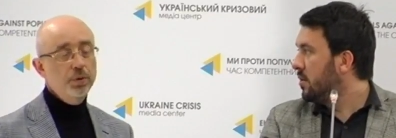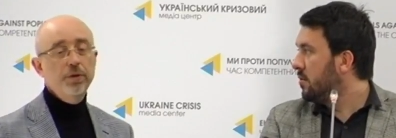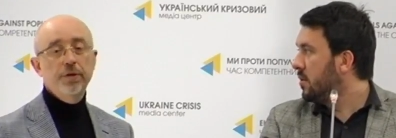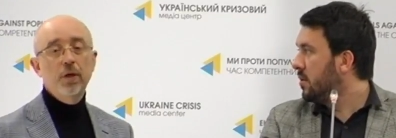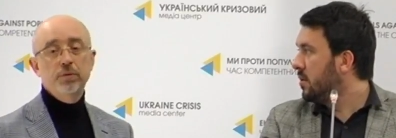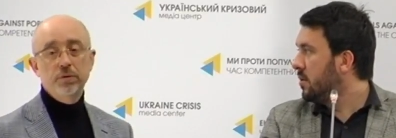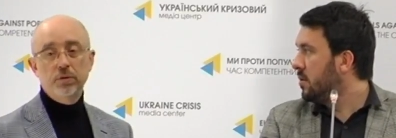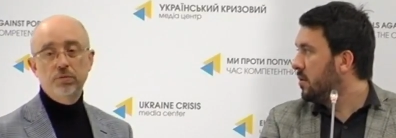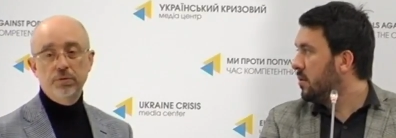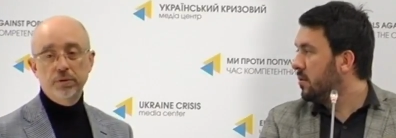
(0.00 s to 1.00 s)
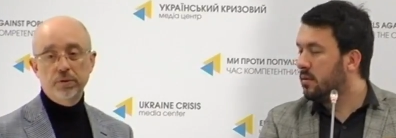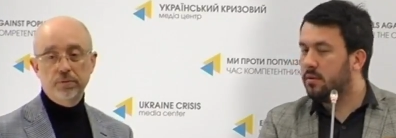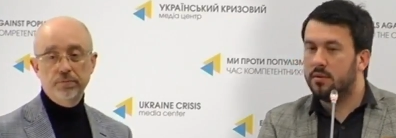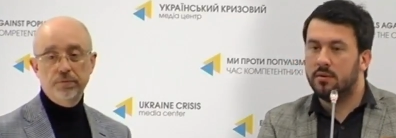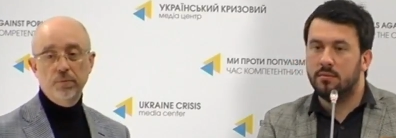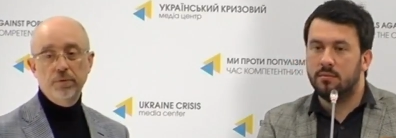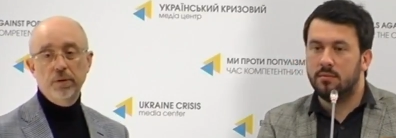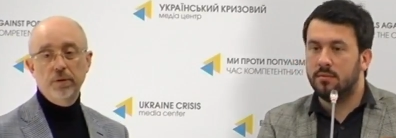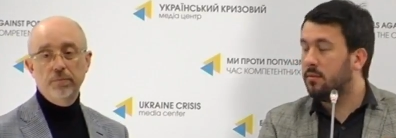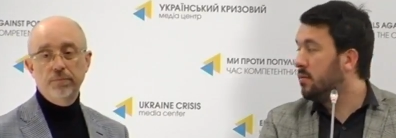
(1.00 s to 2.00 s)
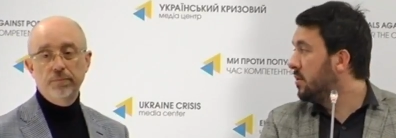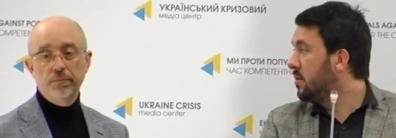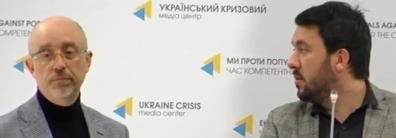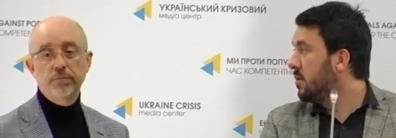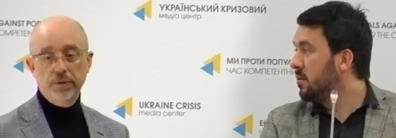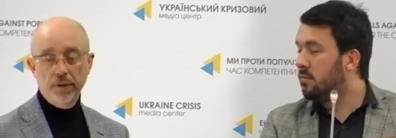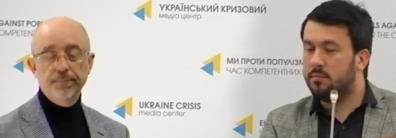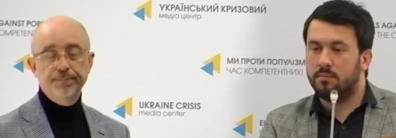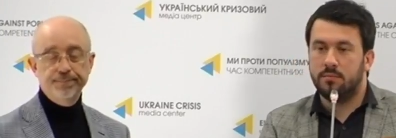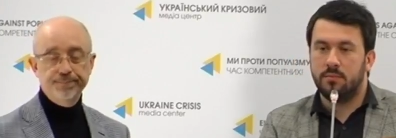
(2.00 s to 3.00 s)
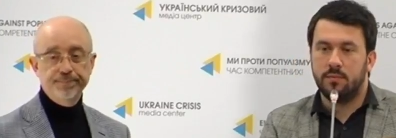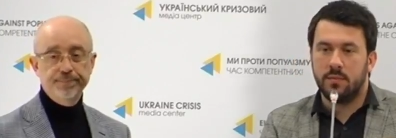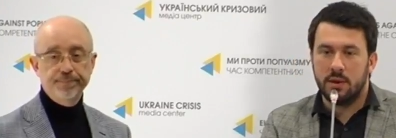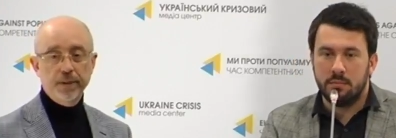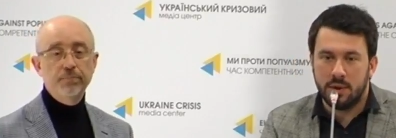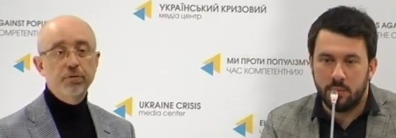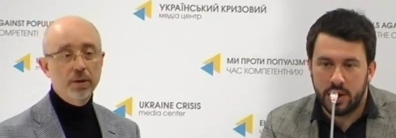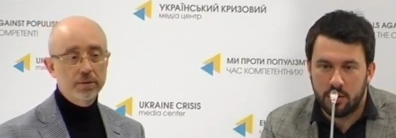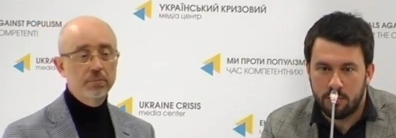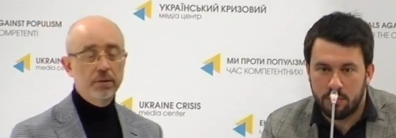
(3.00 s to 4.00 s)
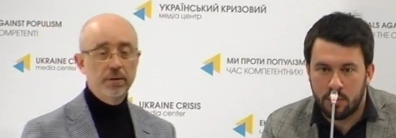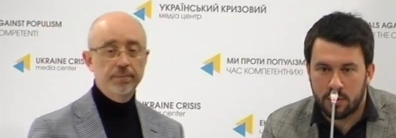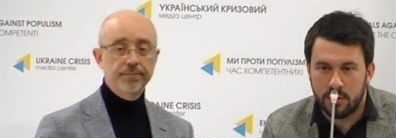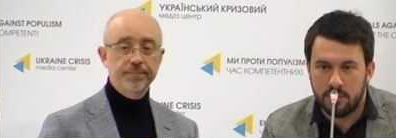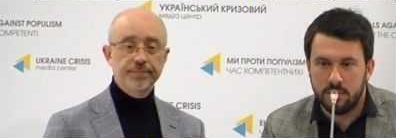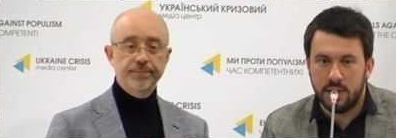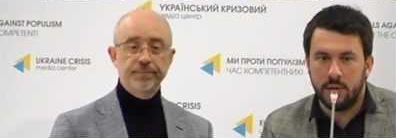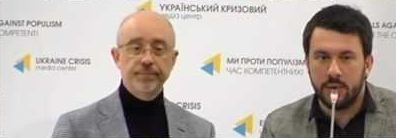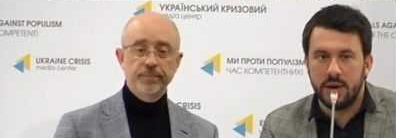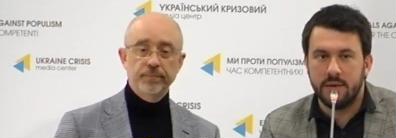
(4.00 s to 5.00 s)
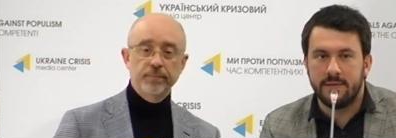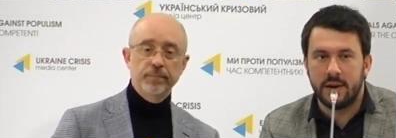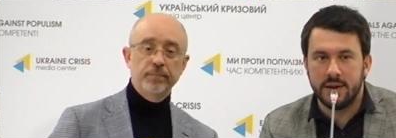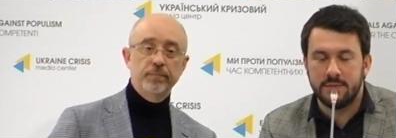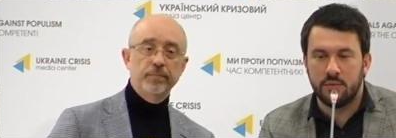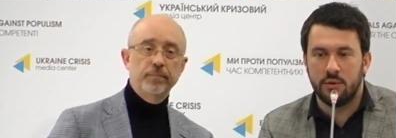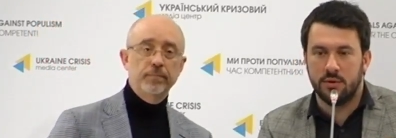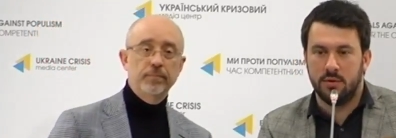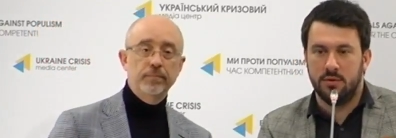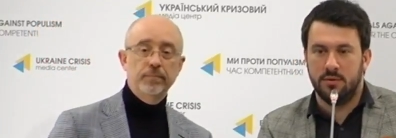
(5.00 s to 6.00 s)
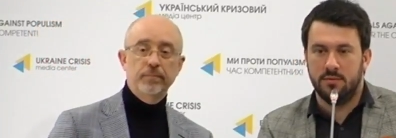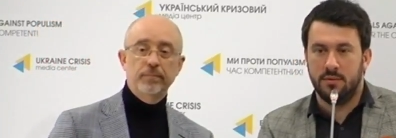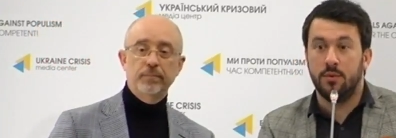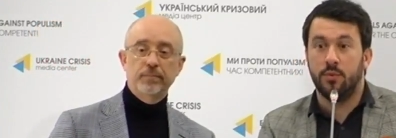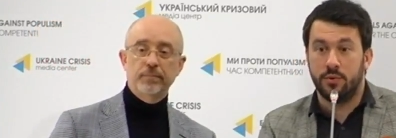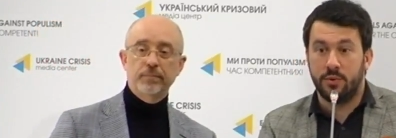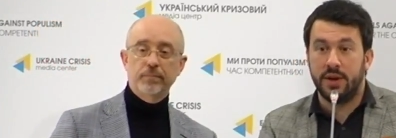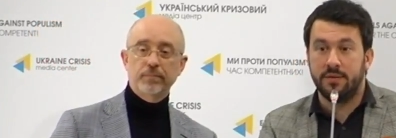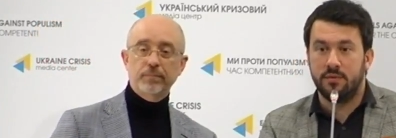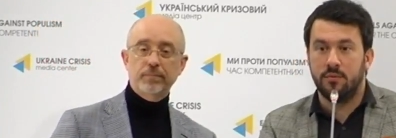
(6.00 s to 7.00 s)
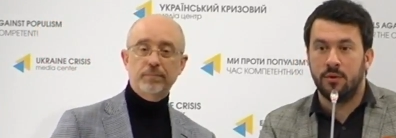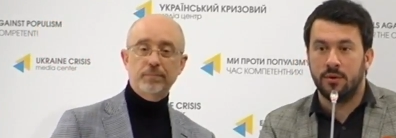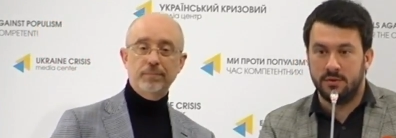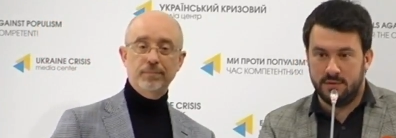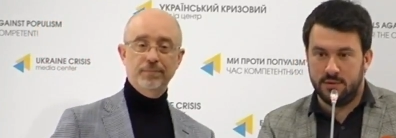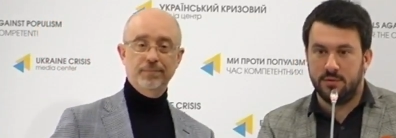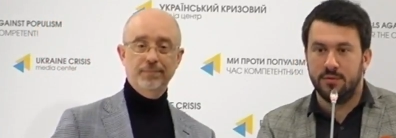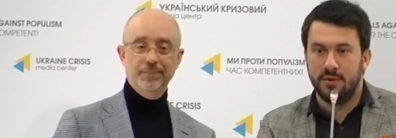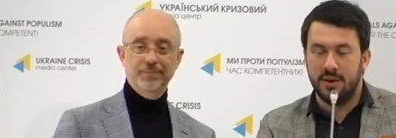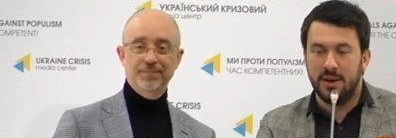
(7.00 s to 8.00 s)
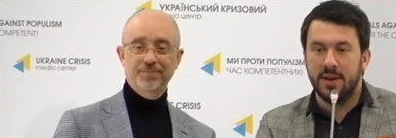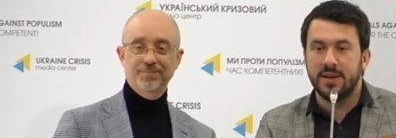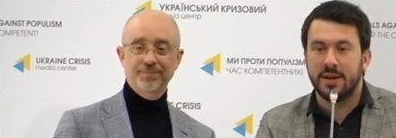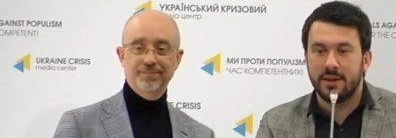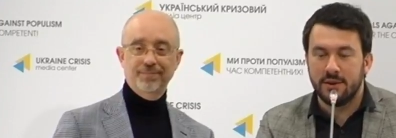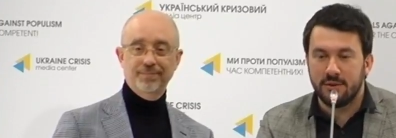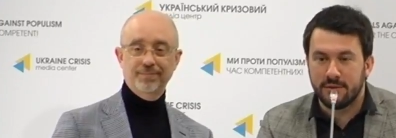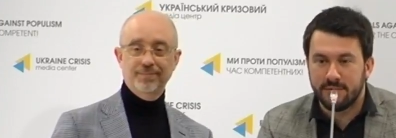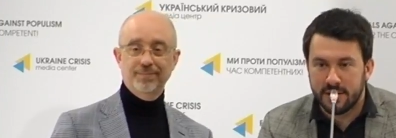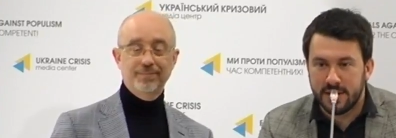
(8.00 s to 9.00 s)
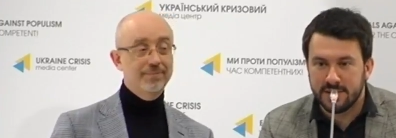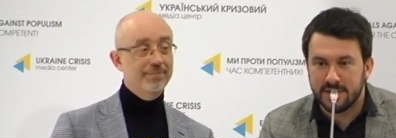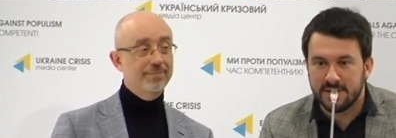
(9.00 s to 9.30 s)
Speaker 1: twenty thousand tourists from 20, the. Yeah. But we
Speaker 2: hope more, and we invite more. We're ready for more. So, tell your friends in